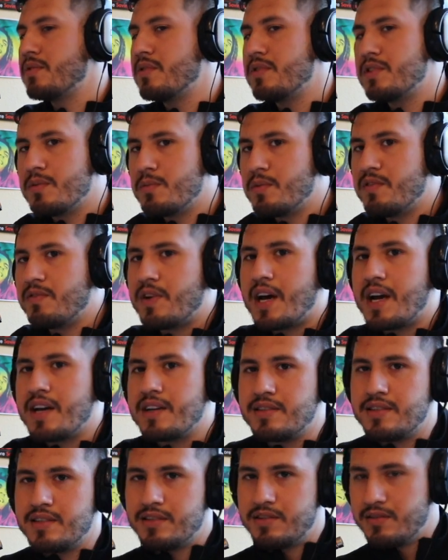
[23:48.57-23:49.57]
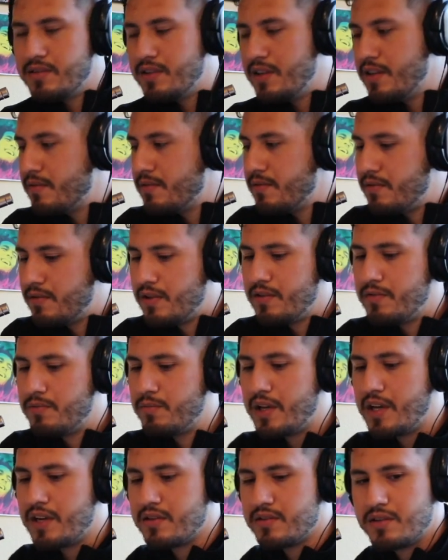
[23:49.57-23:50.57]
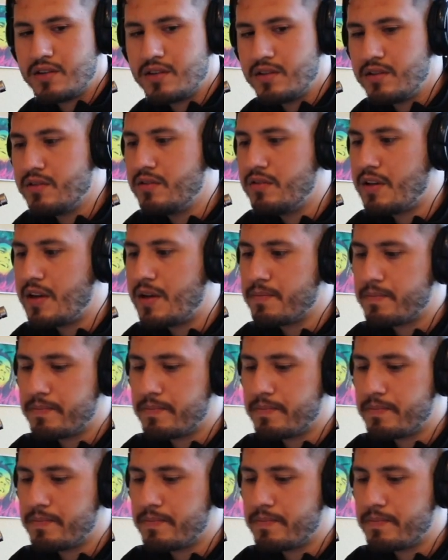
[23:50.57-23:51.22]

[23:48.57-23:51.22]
What are some advice that you can give players looking to do that?